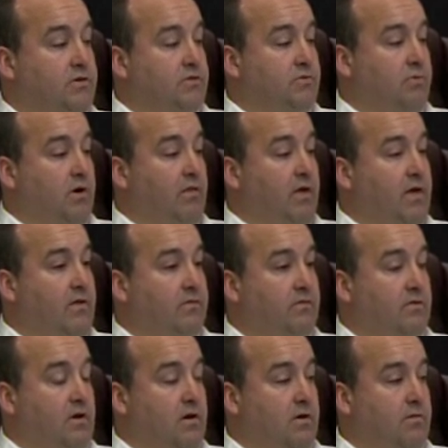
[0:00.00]
as well as
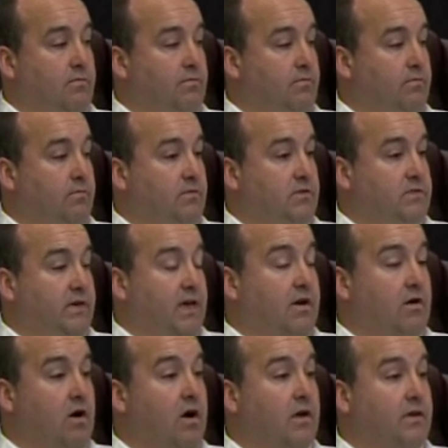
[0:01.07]
to get
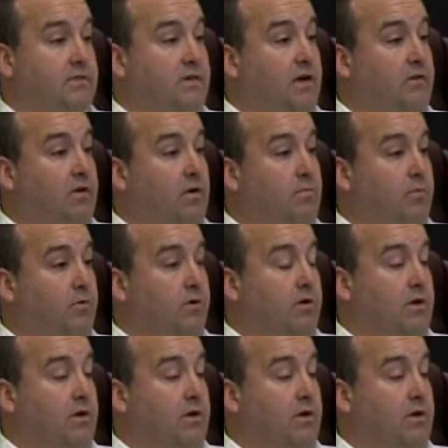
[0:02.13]
an architect on board